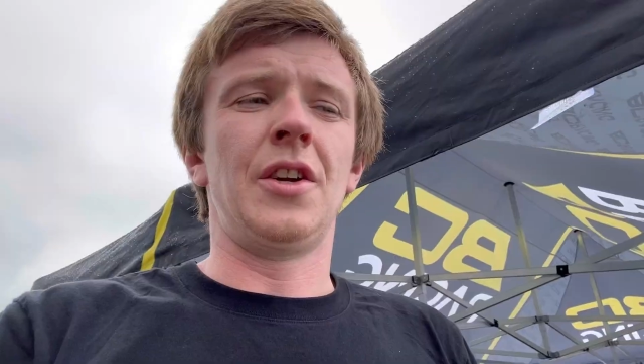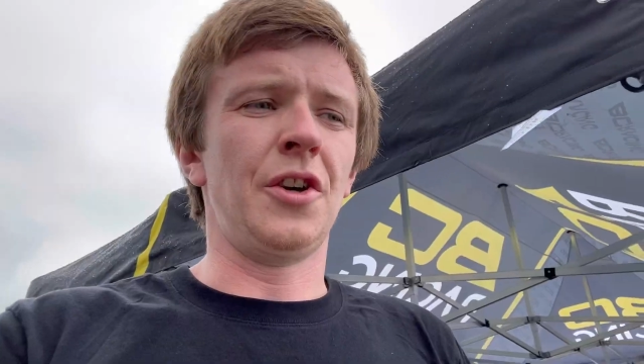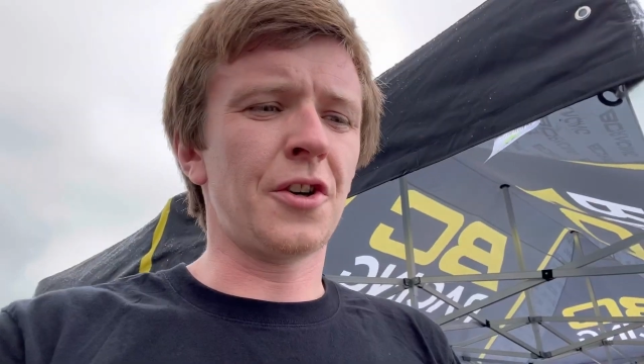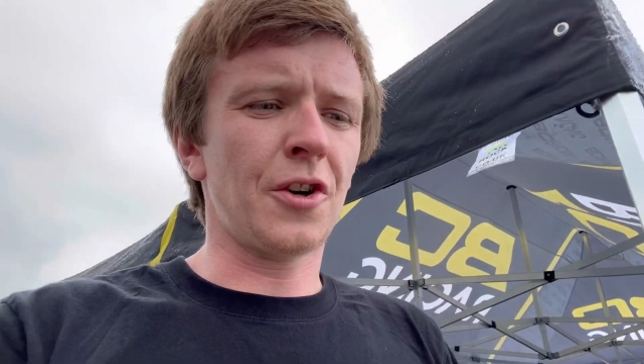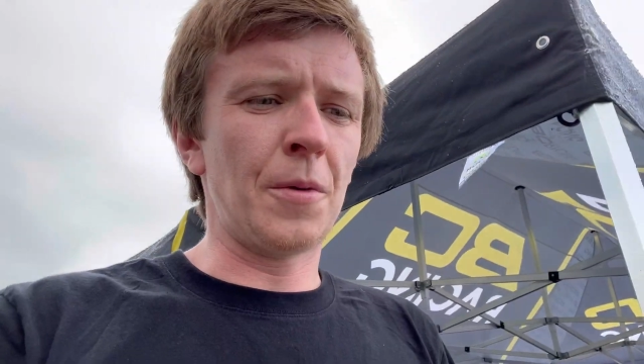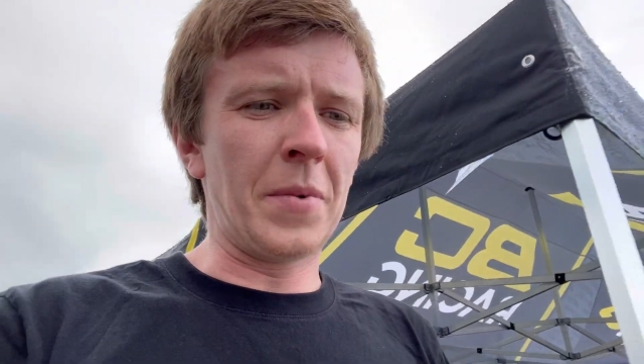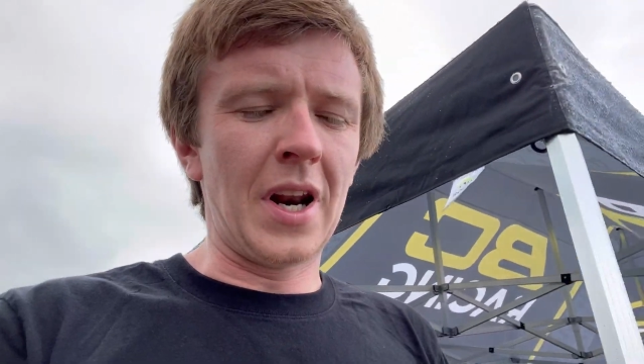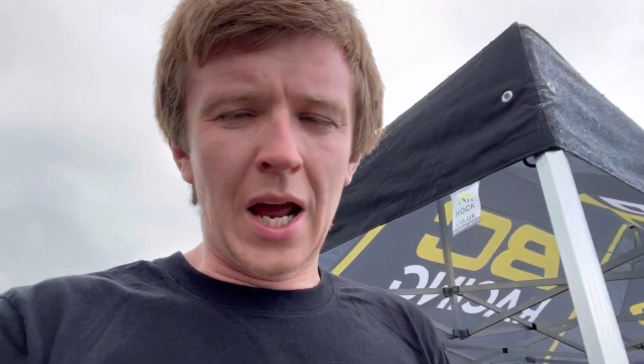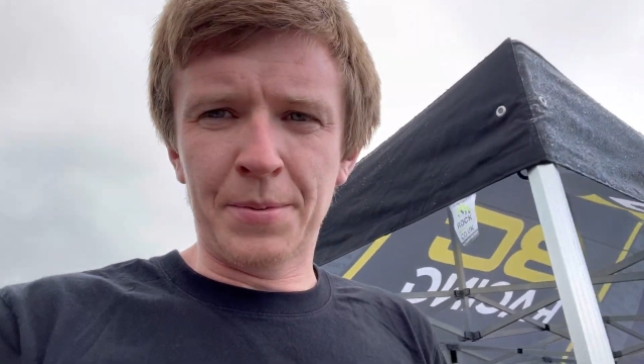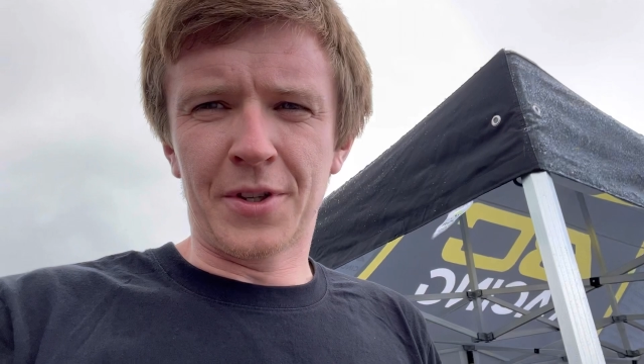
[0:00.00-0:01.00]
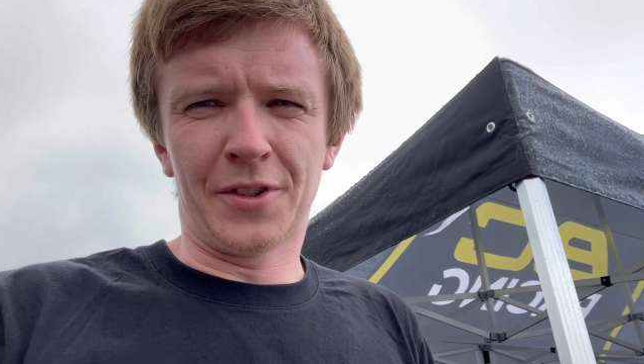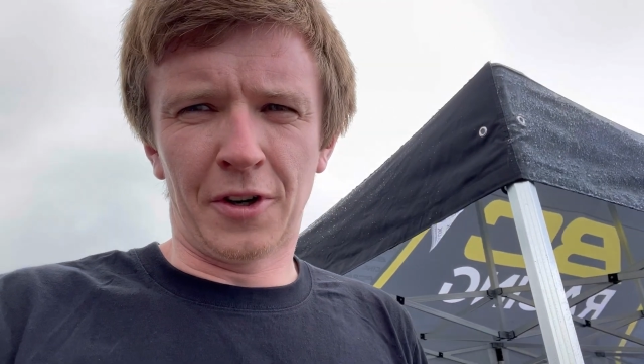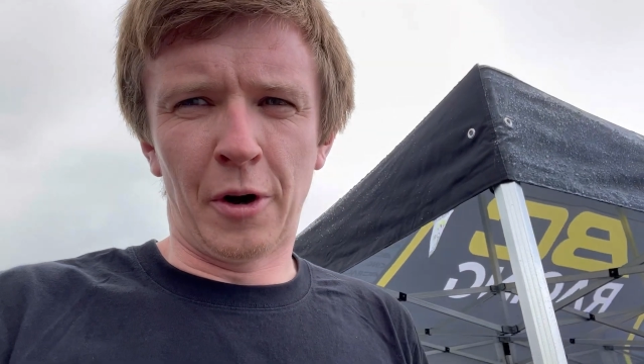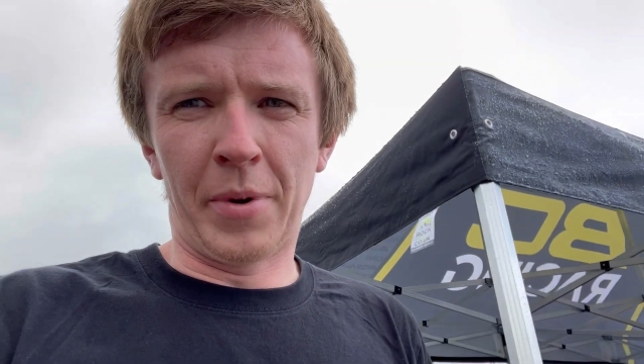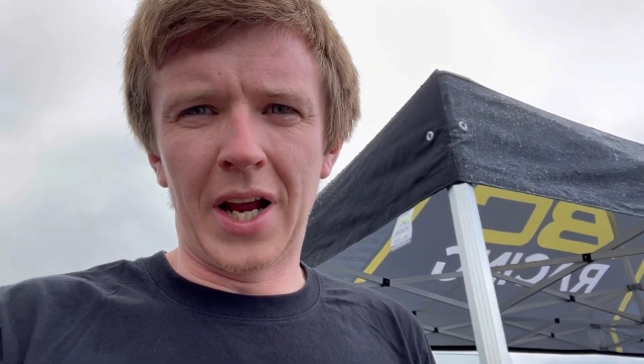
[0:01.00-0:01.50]
another couple of laps under
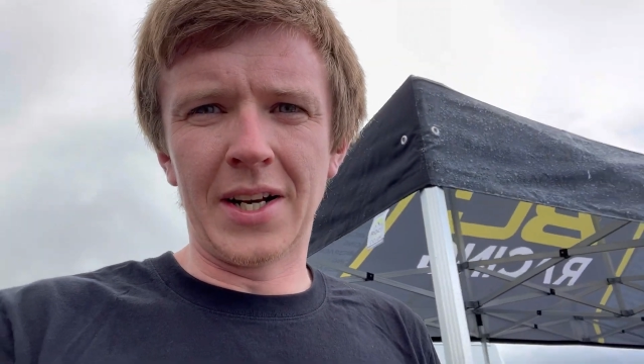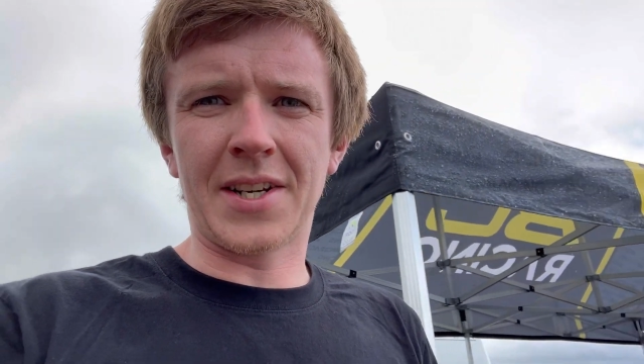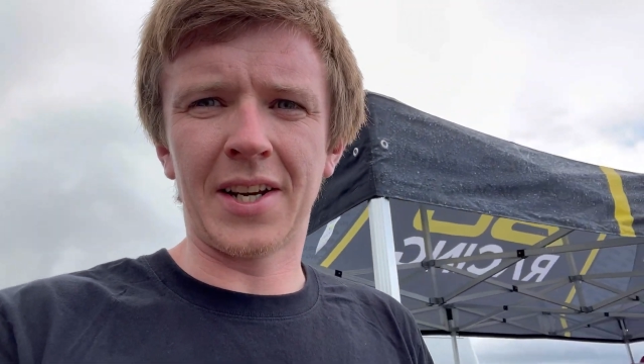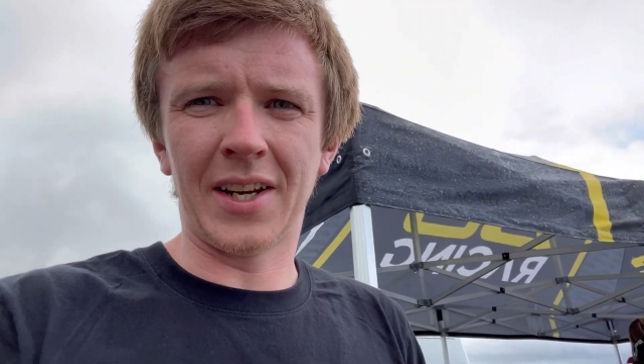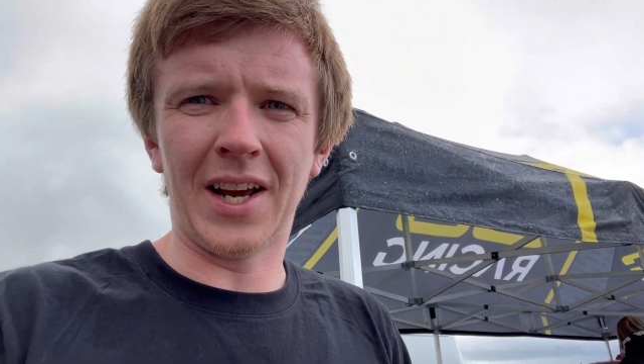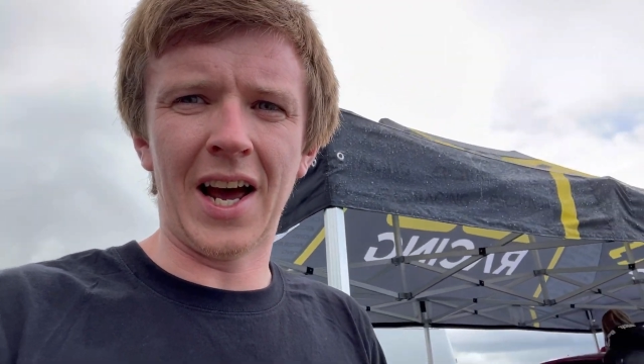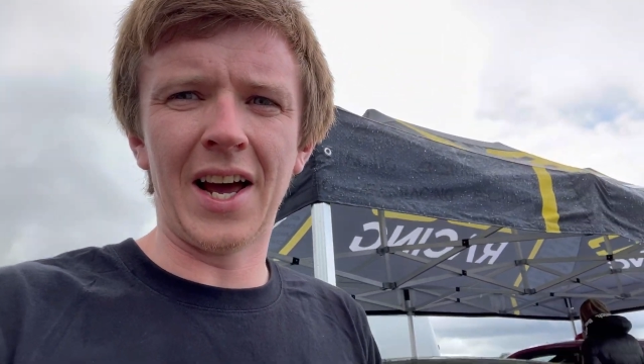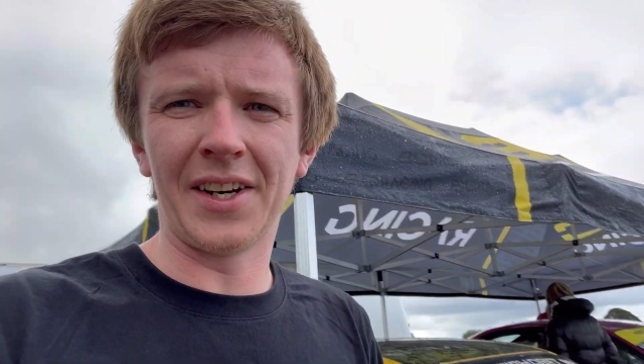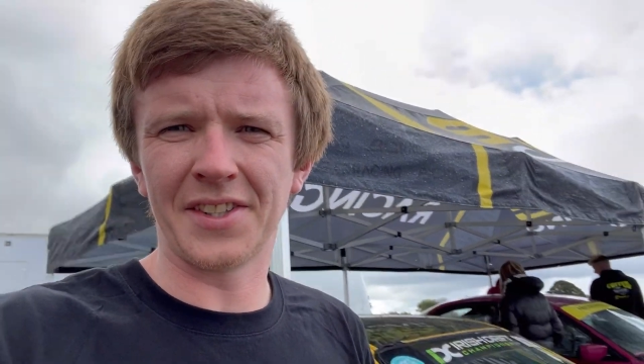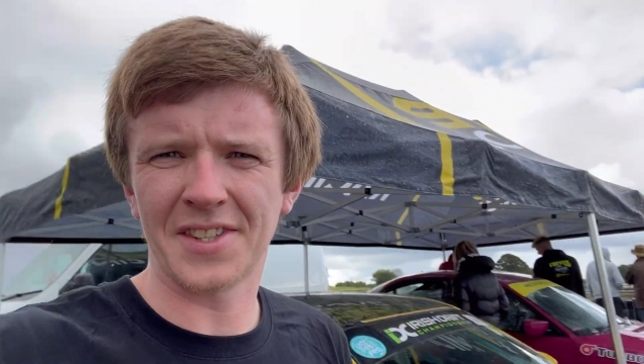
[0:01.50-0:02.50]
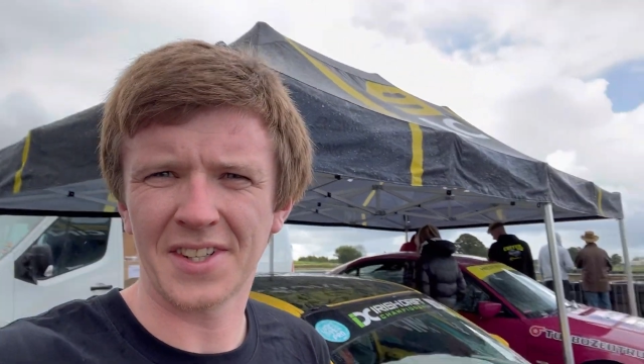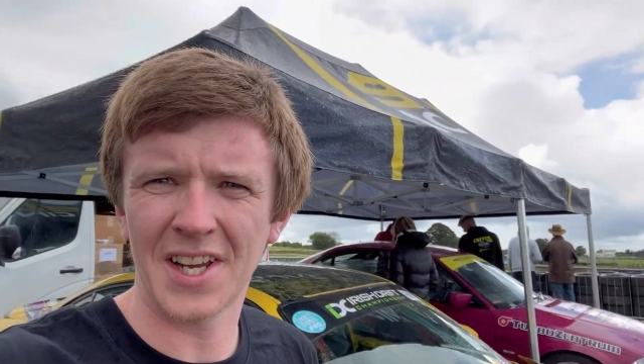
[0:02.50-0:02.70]
our belt, and